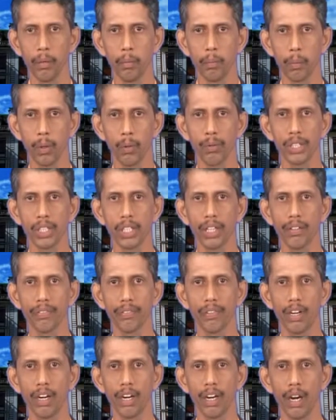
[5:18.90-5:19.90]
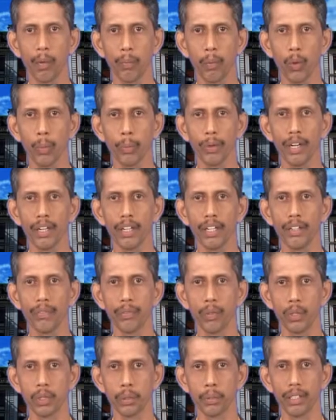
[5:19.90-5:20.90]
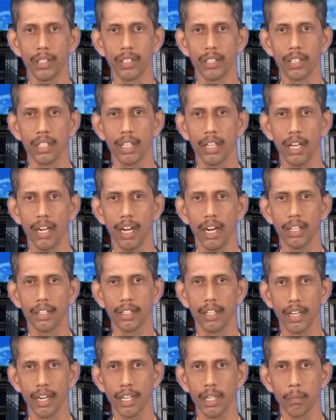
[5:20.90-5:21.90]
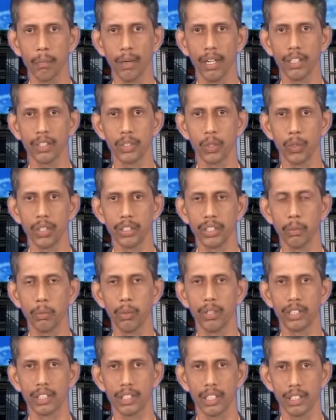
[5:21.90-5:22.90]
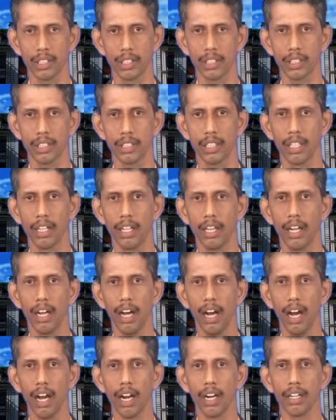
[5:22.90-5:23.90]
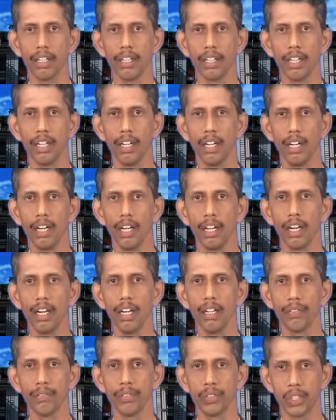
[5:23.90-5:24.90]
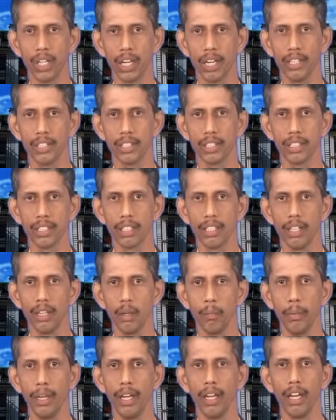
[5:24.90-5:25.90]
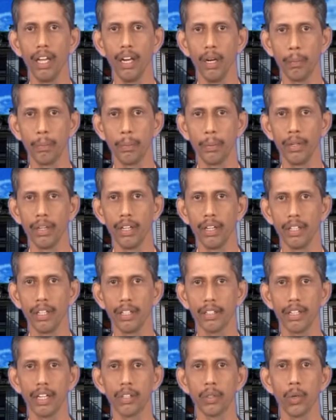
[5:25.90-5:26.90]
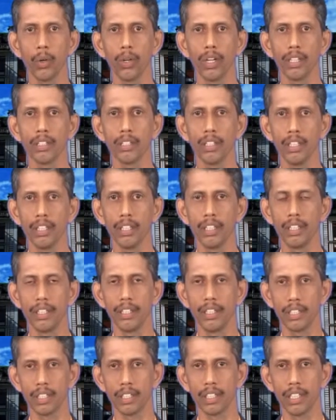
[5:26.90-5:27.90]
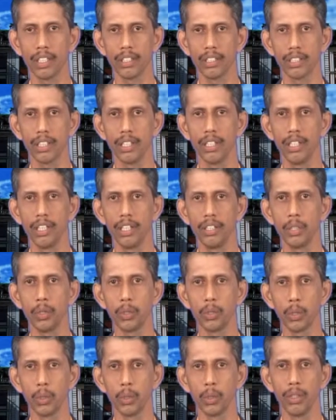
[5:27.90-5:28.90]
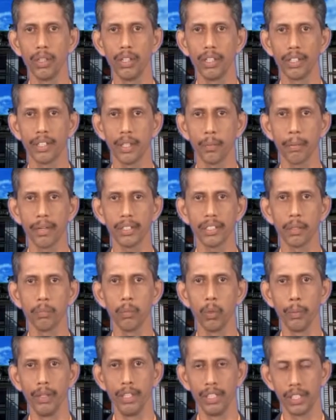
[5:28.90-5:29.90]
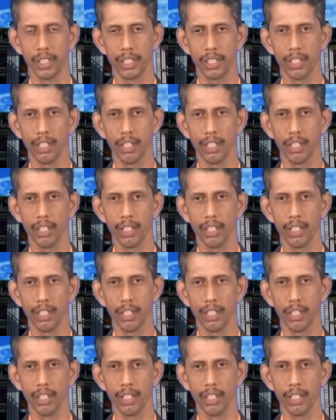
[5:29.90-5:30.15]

Provision of appropriate reinforcement at right place to distribute the stresses and relief joints may help in controlling the distress due to temperature movement.